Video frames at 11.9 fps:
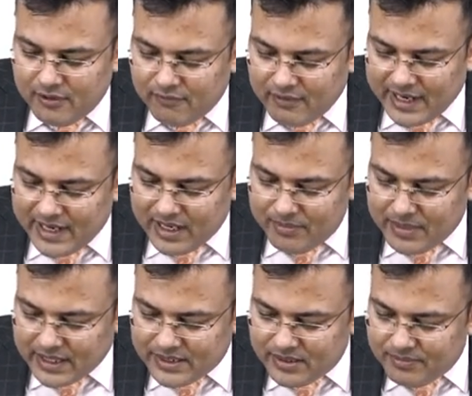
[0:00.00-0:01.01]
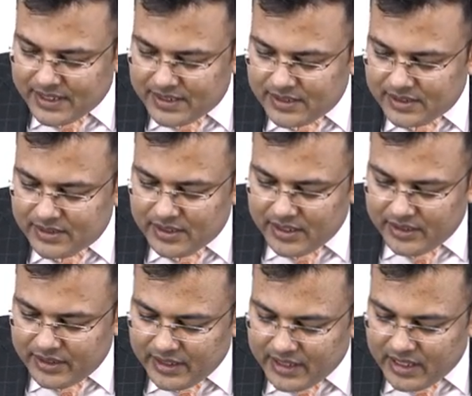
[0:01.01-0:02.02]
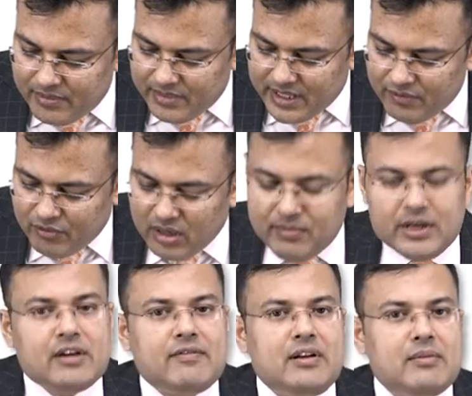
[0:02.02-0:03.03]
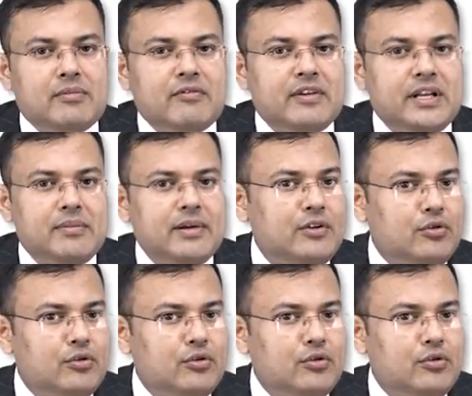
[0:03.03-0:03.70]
Via Batson plexus, there can be involvement of lumbar vertebra.